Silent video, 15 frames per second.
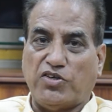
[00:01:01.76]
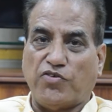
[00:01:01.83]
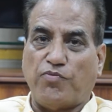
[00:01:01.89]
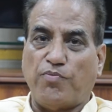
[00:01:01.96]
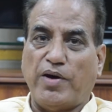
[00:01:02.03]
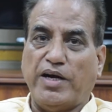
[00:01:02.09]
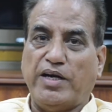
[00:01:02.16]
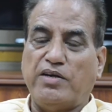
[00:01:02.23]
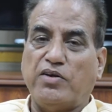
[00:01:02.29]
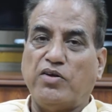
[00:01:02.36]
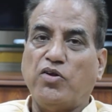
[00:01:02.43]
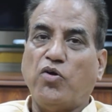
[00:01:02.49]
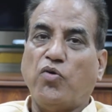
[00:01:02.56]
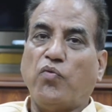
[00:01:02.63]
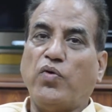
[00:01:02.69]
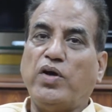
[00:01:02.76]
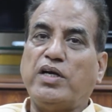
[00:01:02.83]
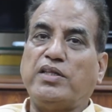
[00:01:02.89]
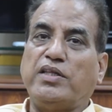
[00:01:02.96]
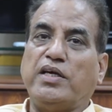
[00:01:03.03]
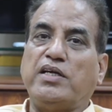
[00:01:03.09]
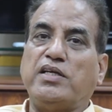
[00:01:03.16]
of mind
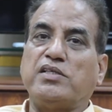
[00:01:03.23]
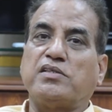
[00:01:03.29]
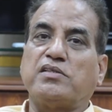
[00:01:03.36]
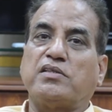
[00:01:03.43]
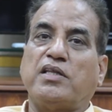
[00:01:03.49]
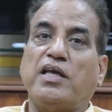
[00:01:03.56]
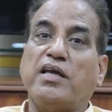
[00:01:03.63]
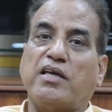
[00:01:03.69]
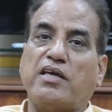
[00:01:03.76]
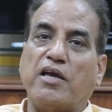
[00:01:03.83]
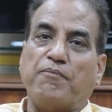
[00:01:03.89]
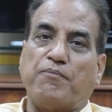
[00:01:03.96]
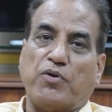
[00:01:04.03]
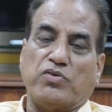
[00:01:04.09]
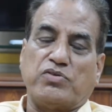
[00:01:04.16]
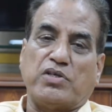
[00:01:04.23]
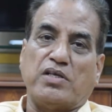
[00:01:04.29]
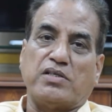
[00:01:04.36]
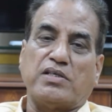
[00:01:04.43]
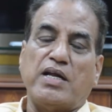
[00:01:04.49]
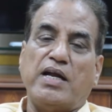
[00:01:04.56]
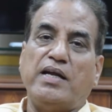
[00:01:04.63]
where there is thinking
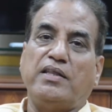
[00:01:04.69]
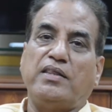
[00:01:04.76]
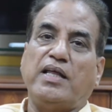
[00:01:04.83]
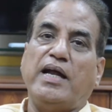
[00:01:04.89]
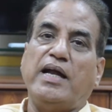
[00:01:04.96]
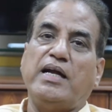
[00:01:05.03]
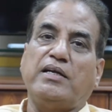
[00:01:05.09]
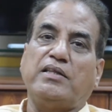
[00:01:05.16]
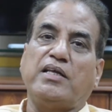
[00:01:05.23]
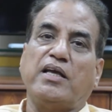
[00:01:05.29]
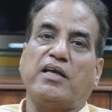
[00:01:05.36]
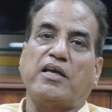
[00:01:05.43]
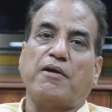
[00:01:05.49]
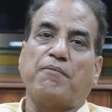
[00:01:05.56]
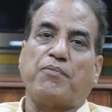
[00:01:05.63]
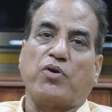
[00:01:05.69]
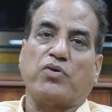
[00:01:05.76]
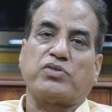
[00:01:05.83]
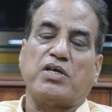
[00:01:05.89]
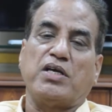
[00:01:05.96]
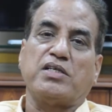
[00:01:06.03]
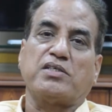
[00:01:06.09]
process, and that thinking
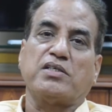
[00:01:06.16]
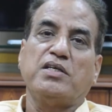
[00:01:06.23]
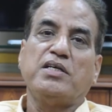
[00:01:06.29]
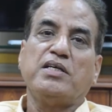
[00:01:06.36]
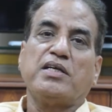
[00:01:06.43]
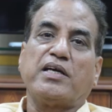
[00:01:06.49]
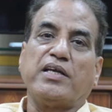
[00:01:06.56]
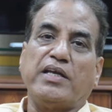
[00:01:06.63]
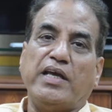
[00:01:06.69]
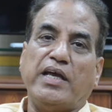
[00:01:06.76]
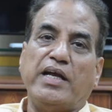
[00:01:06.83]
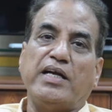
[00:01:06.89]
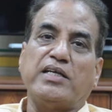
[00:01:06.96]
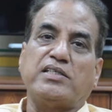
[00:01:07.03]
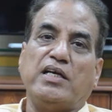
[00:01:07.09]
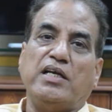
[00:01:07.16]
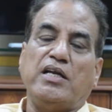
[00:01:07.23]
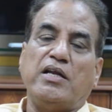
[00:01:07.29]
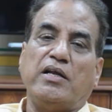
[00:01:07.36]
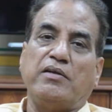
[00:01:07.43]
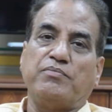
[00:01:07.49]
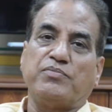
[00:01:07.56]
process creates in
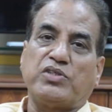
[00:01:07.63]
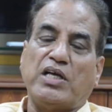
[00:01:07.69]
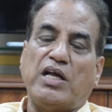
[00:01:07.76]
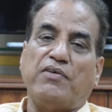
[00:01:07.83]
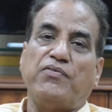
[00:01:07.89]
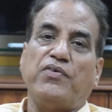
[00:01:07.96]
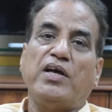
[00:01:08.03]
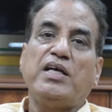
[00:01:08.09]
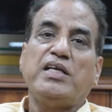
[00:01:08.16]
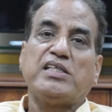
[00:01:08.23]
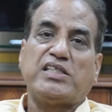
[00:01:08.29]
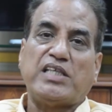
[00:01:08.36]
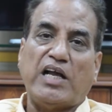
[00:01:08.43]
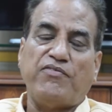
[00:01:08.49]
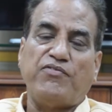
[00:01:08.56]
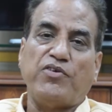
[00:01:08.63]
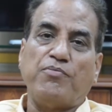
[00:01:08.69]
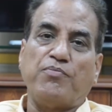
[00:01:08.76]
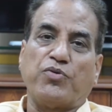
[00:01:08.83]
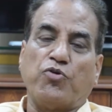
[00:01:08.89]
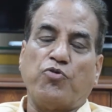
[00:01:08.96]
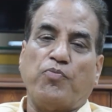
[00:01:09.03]
himself
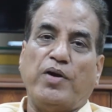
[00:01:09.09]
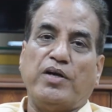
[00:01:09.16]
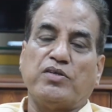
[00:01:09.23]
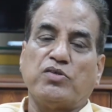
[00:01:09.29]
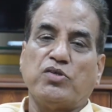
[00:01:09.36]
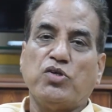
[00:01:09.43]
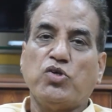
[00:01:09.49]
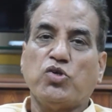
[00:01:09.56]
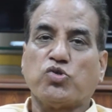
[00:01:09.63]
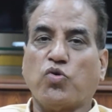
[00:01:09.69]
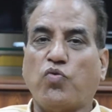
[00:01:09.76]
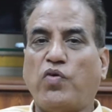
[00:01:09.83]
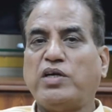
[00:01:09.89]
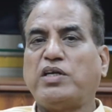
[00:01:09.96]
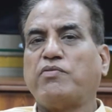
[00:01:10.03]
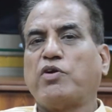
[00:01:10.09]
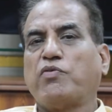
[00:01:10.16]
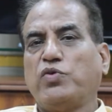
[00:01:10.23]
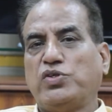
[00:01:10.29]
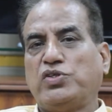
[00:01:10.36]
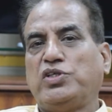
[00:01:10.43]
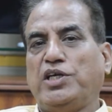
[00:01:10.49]
self-improvement. So whatever
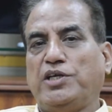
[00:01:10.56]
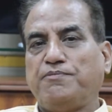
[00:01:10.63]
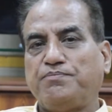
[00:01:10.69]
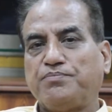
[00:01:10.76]
we see